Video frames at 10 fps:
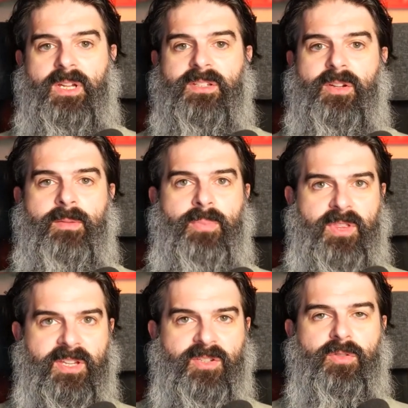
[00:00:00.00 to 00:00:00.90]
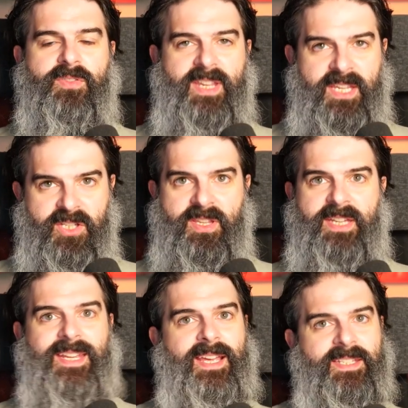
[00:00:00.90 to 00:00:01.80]
So input their scores for each of their
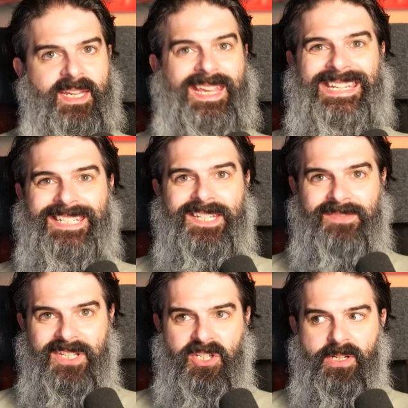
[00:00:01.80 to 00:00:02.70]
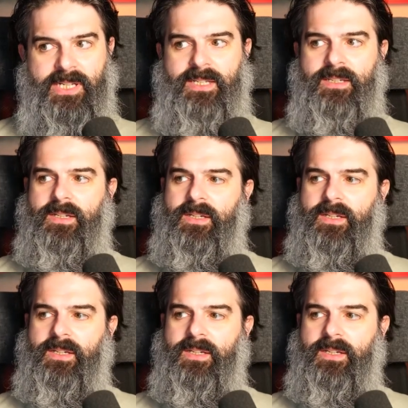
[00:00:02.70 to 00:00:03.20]
tests individually.